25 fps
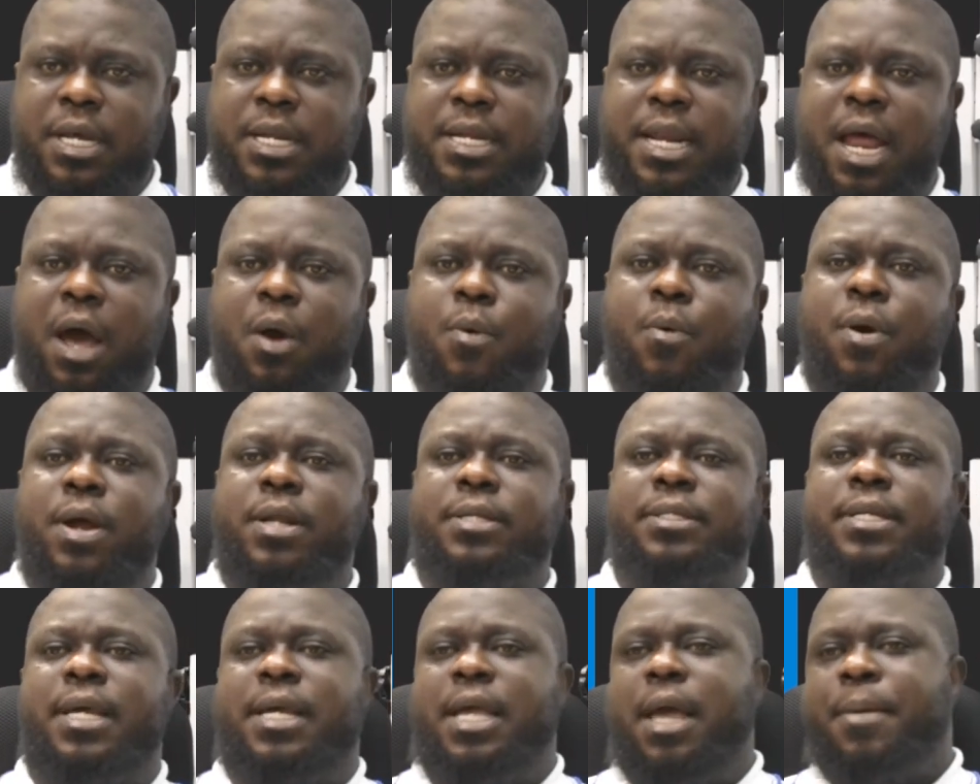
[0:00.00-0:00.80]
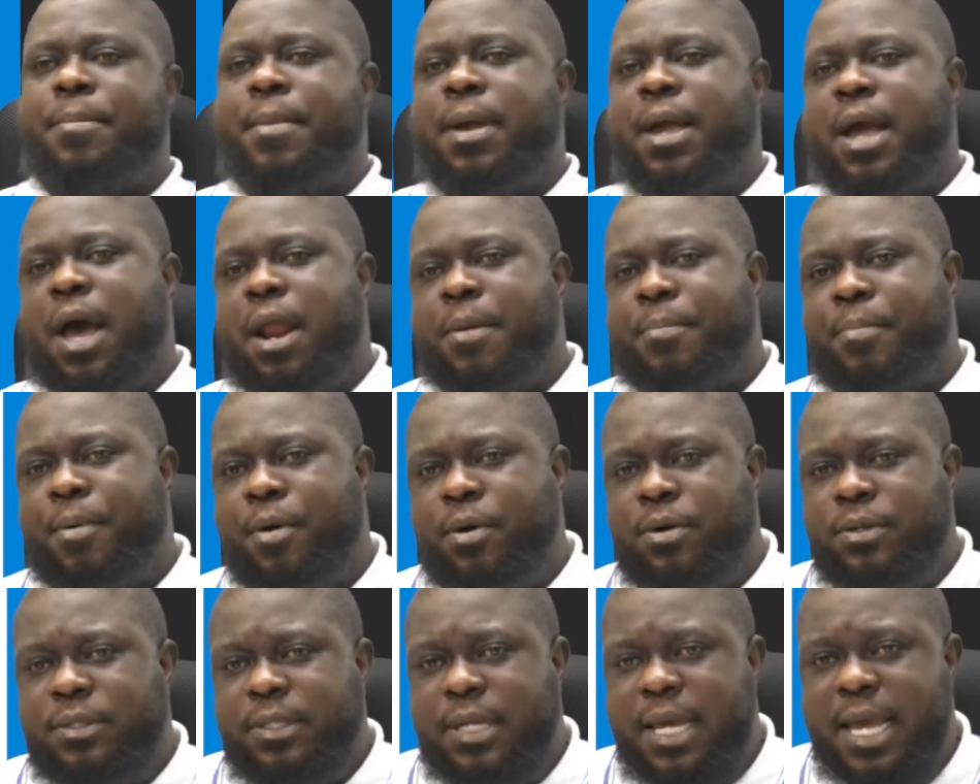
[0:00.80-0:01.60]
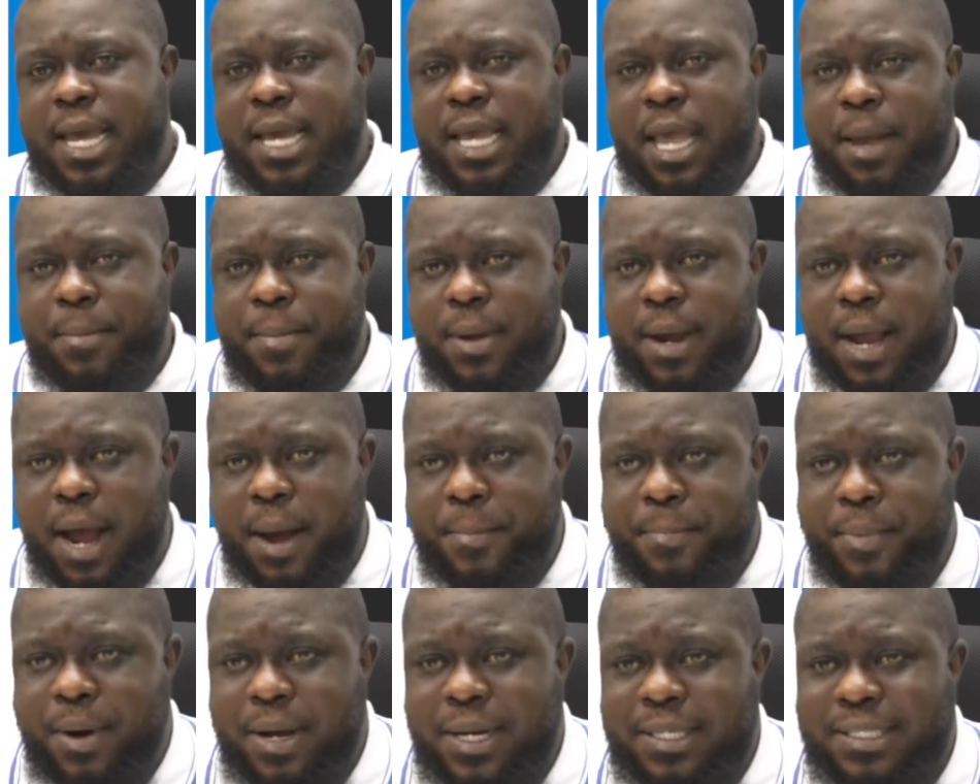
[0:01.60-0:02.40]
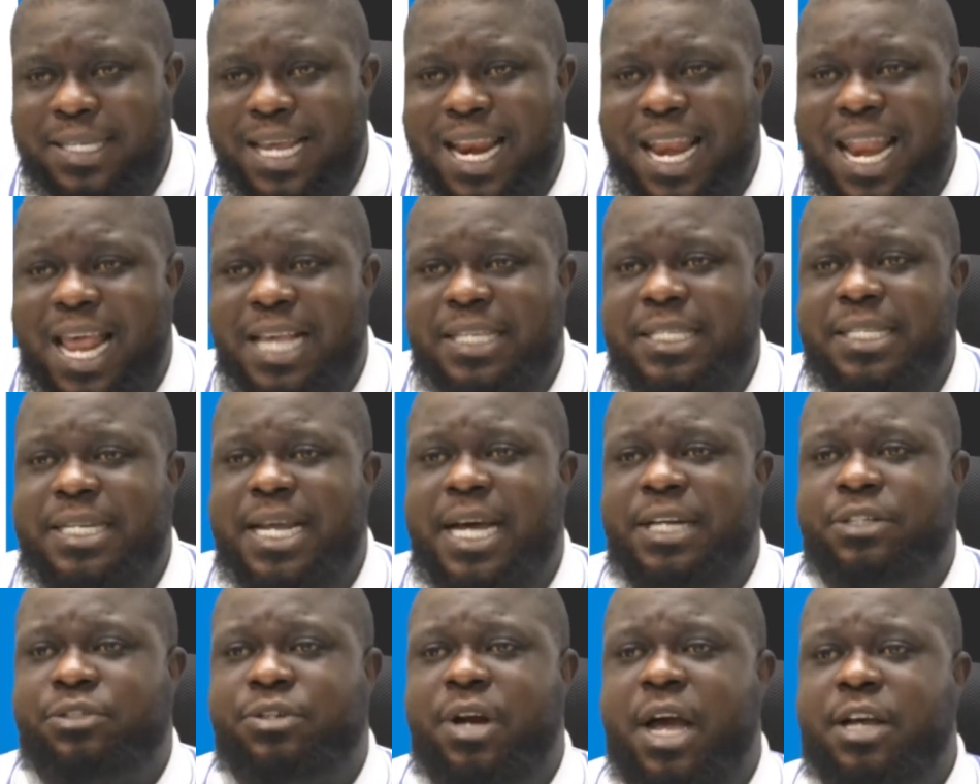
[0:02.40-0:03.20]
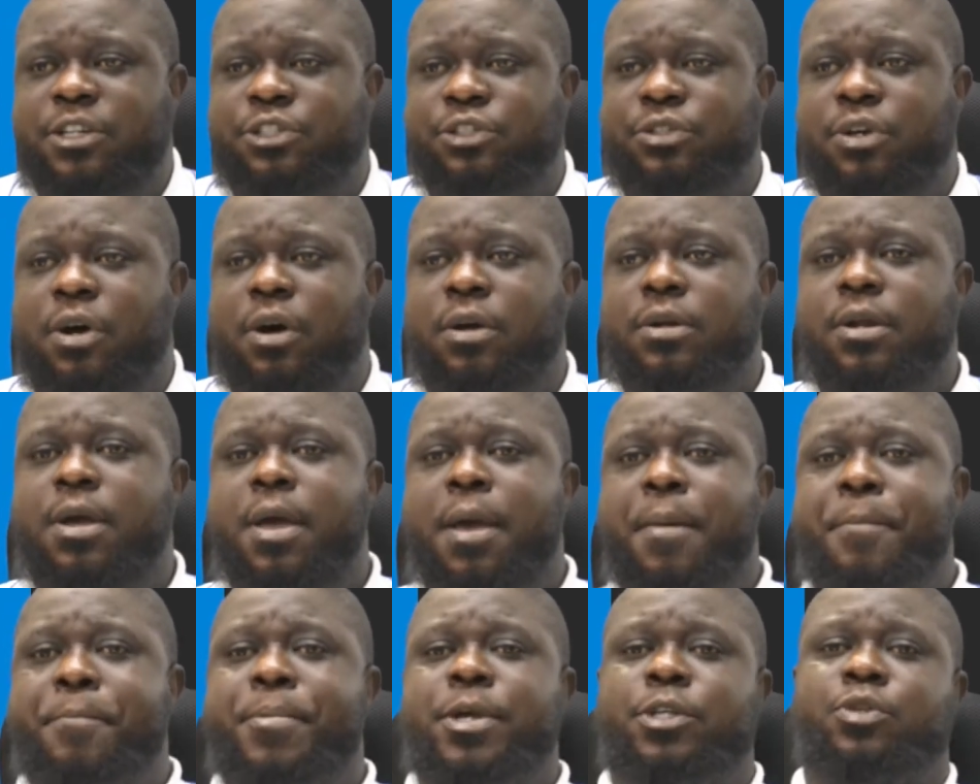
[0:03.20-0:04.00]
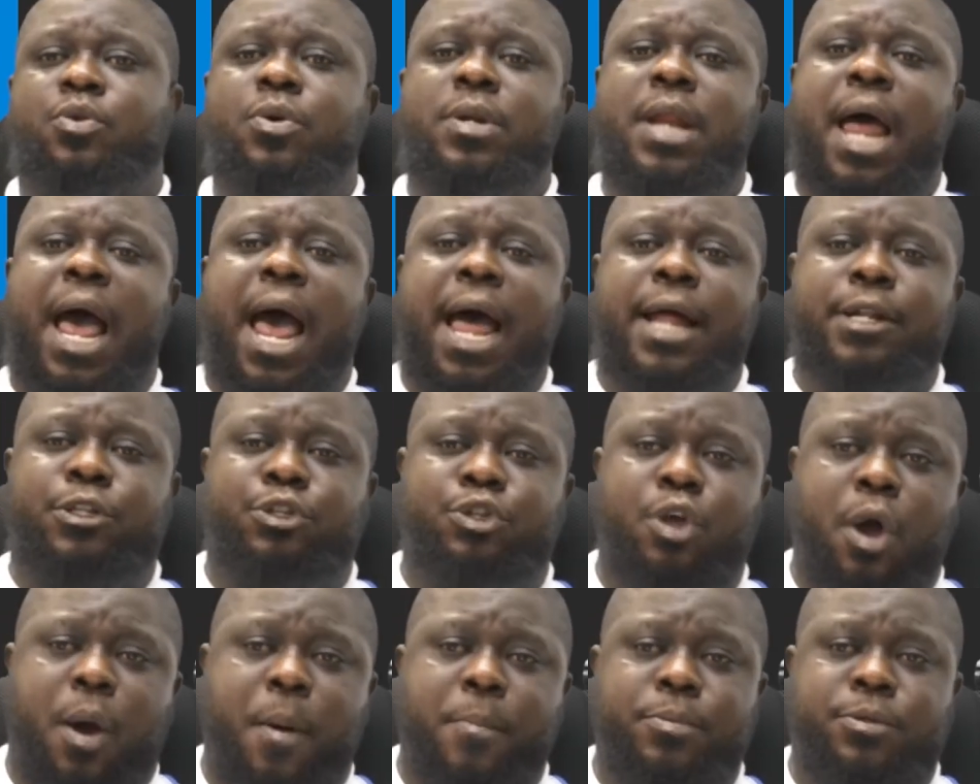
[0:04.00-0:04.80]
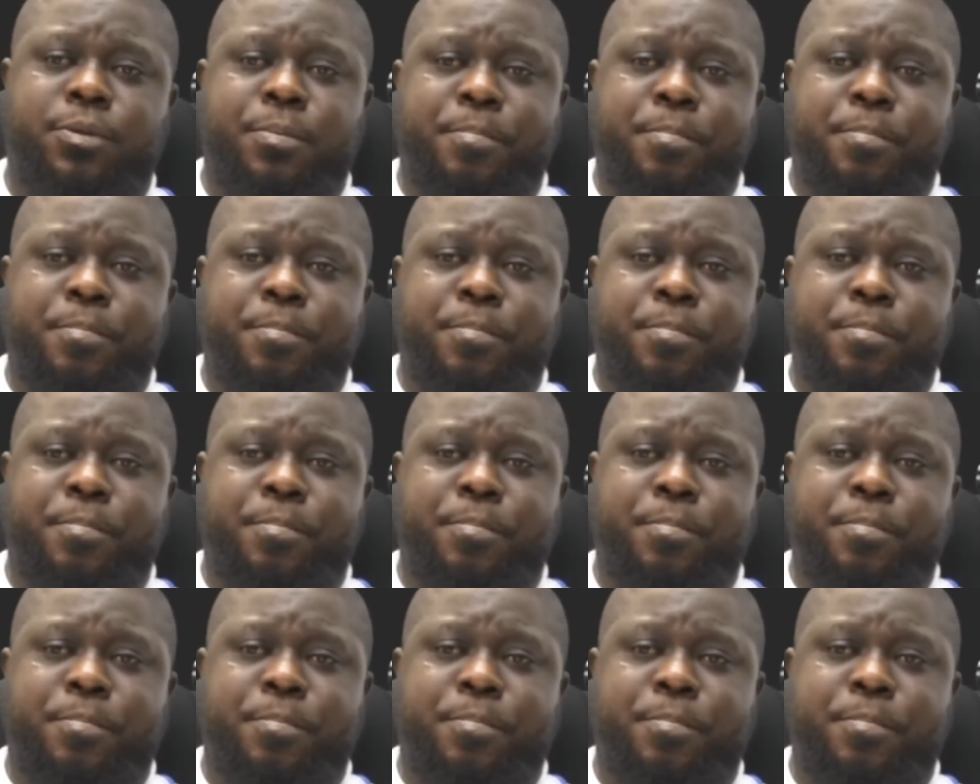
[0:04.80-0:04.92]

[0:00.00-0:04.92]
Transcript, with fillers: Now, what is a chemical bond? A chemical bond is a lasting attraction between atoms,